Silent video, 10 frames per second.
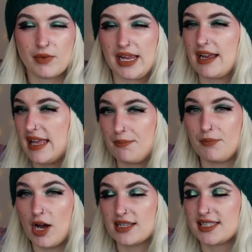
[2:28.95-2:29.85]
like
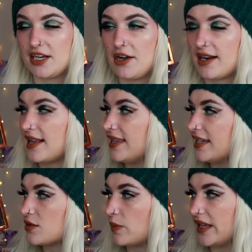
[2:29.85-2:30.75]
embossing on it. I
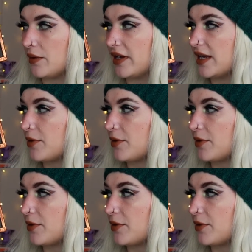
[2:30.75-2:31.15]
think it's really, really